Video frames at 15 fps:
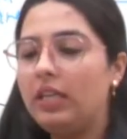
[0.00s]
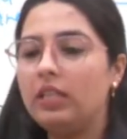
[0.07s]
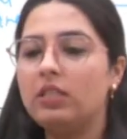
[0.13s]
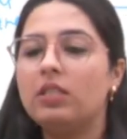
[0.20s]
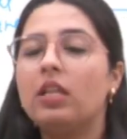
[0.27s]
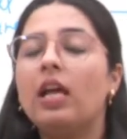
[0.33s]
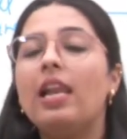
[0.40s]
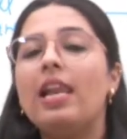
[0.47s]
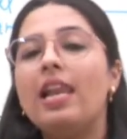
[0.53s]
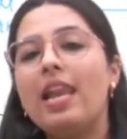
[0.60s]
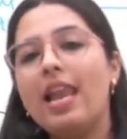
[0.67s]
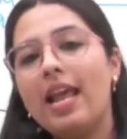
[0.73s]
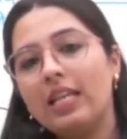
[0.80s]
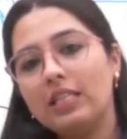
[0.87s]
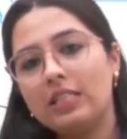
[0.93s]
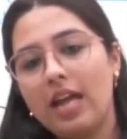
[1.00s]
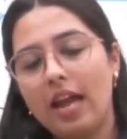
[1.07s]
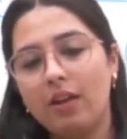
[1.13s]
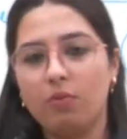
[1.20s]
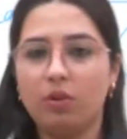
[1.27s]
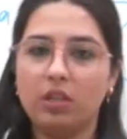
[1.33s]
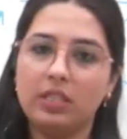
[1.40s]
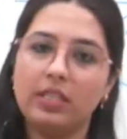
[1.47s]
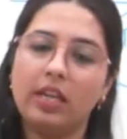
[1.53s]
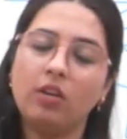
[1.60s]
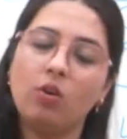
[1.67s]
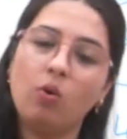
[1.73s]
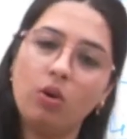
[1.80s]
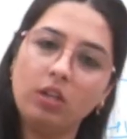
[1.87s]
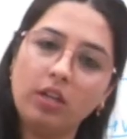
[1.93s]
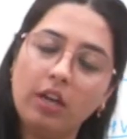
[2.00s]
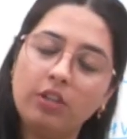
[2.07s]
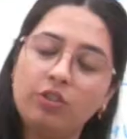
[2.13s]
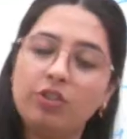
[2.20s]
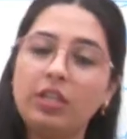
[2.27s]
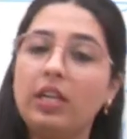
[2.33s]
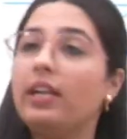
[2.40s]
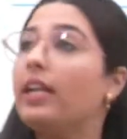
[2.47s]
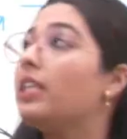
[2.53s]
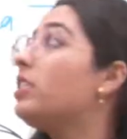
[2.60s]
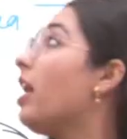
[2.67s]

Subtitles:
is less diverse than whole country, less